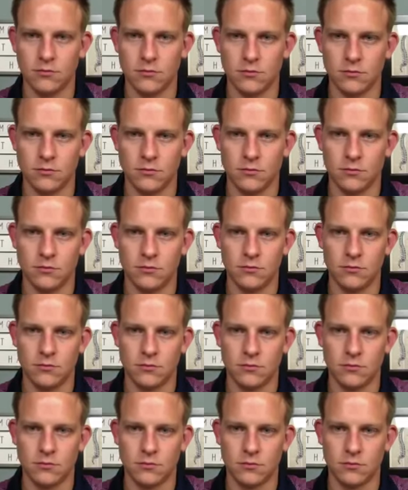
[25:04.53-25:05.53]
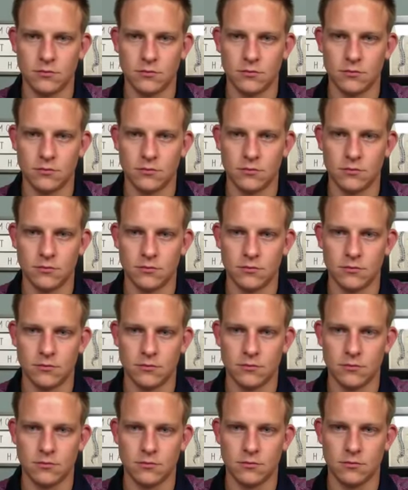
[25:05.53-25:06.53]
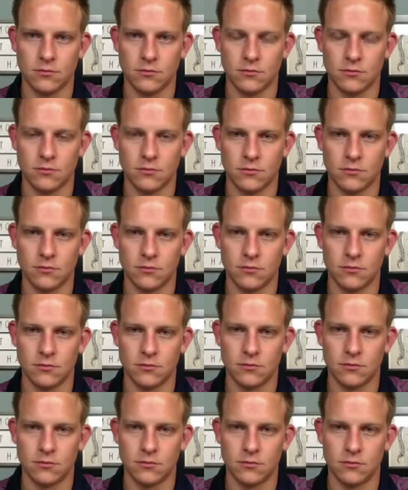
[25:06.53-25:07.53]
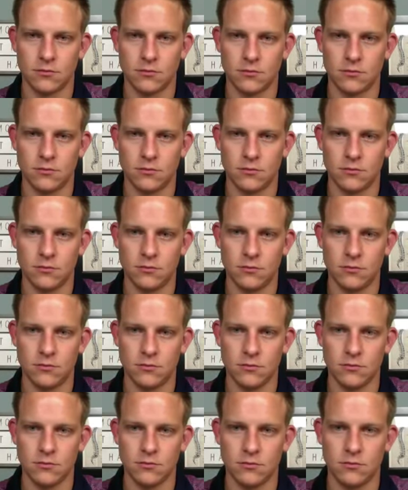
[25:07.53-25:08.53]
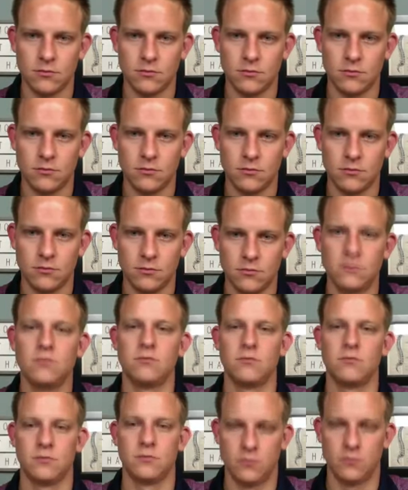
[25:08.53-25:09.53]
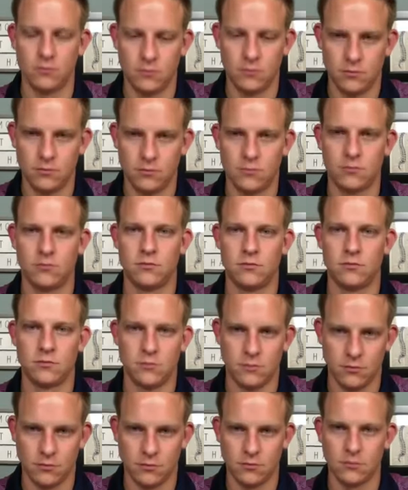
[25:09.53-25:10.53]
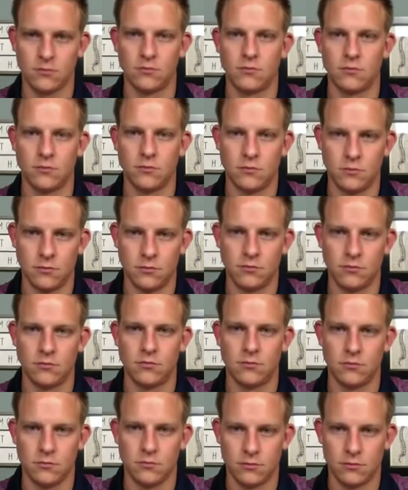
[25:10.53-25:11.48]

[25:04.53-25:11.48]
The person shown says nothing.